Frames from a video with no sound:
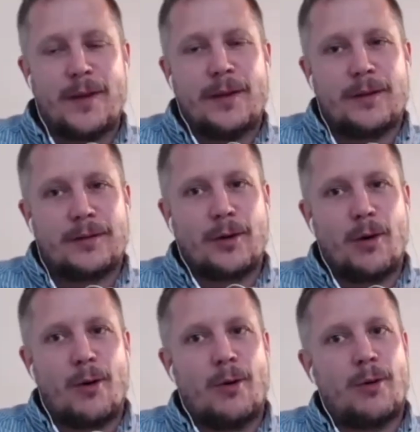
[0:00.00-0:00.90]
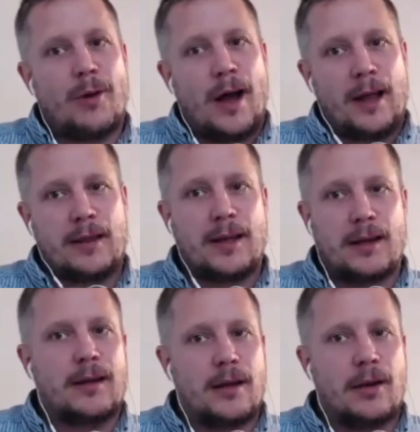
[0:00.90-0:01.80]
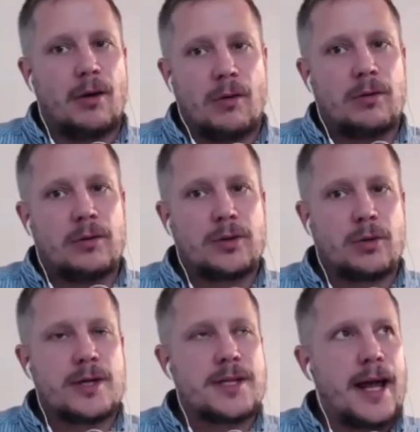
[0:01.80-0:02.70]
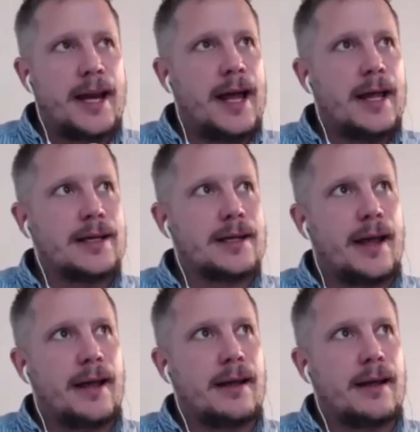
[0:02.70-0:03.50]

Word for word: So I think, you know, towards that end, like